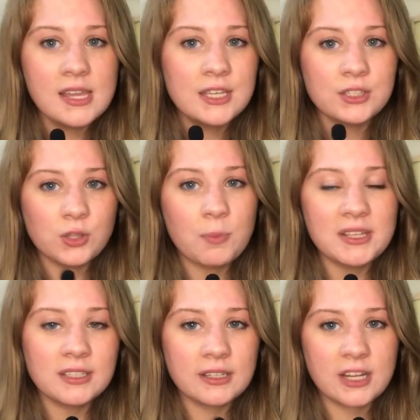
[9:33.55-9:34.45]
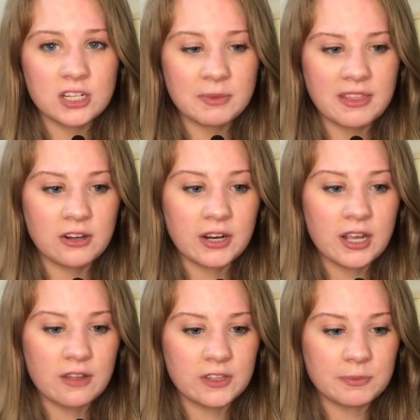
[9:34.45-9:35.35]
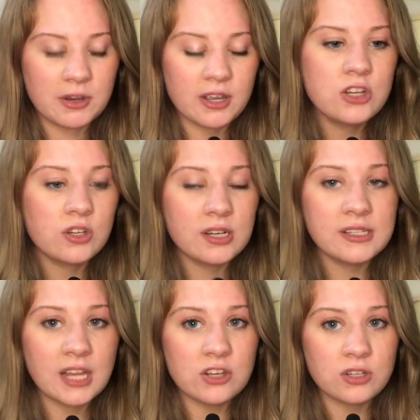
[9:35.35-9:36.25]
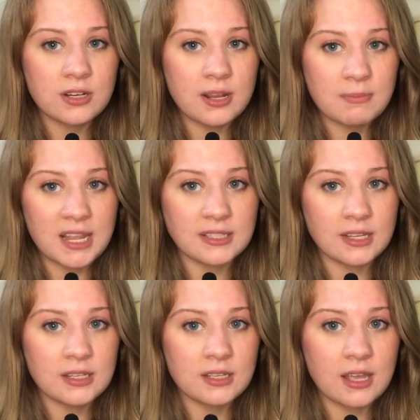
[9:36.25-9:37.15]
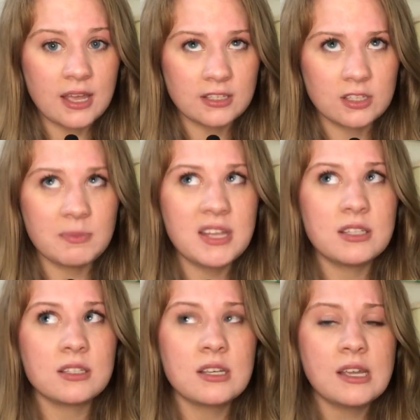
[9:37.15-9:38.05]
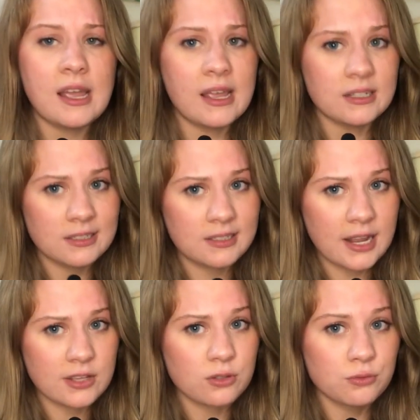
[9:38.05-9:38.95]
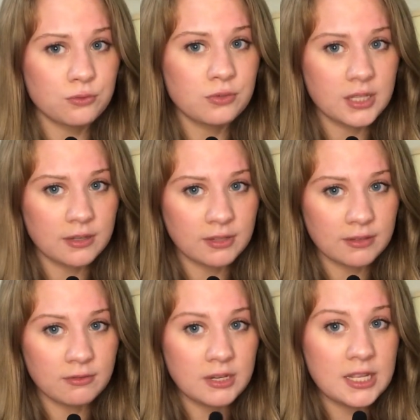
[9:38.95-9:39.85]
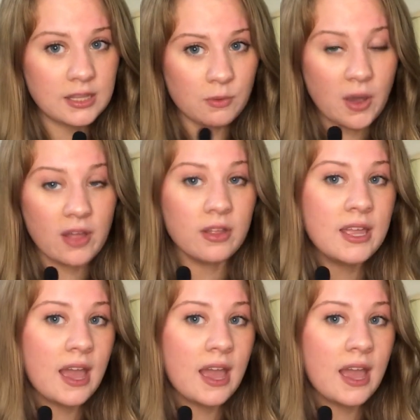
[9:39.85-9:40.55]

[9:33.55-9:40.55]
So basically, here's my theory on this book. She does tension and pacing and suspense and stakes really, really, really well.